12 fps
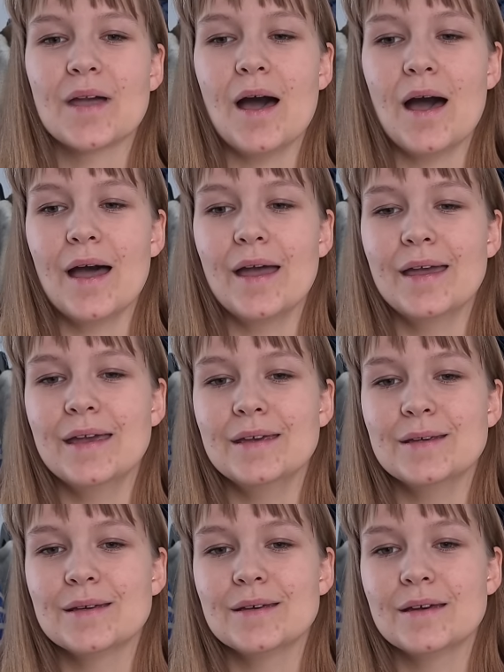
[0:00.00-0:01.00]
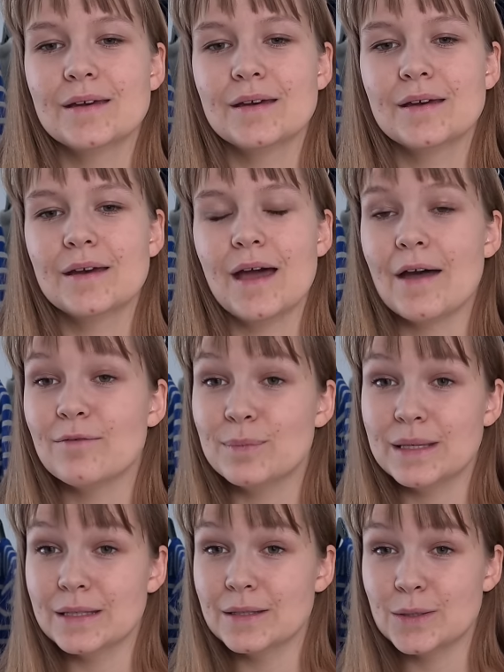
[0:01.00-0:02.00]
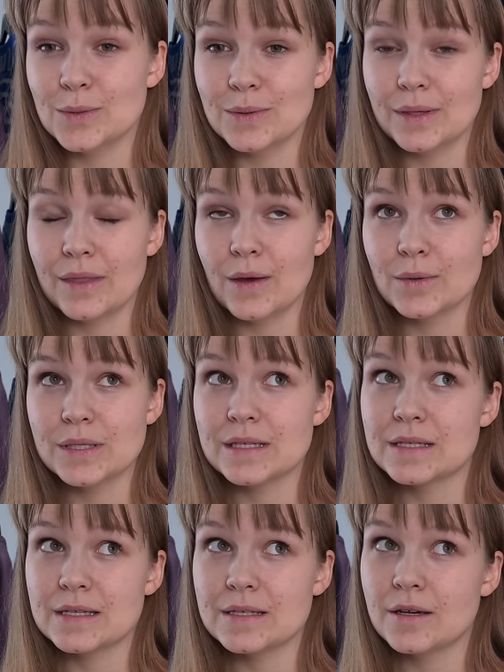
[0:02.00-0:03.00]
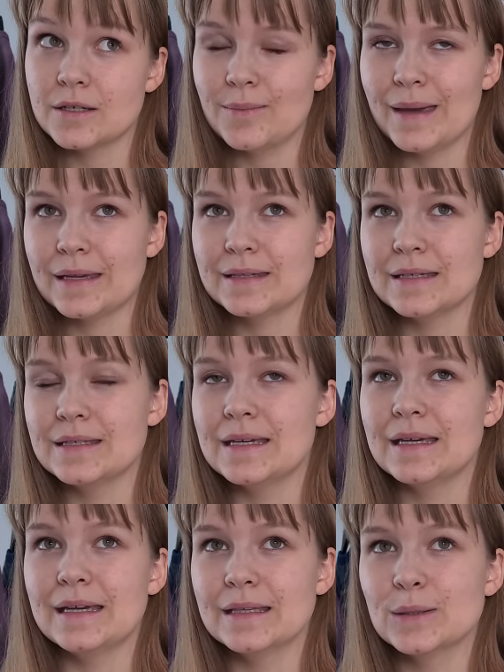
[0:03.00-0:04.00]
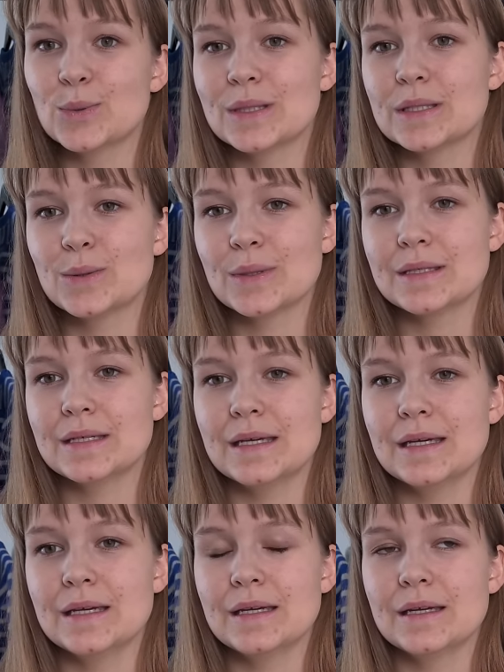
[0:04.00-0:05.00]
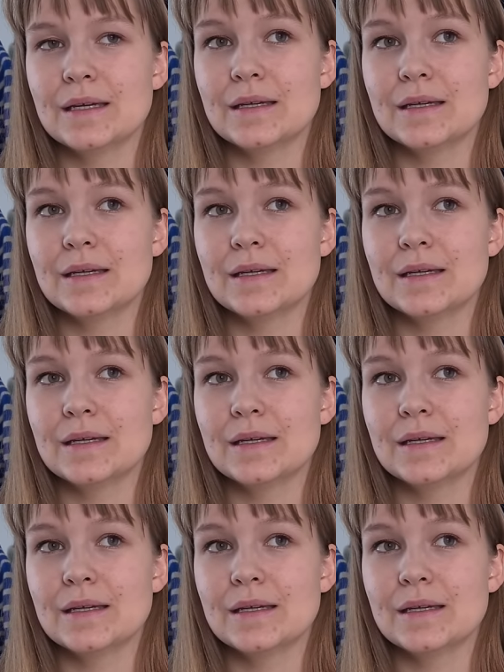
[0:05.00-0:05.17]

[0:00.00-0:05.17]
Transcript: I have been doing those since I started back knitting in 2020,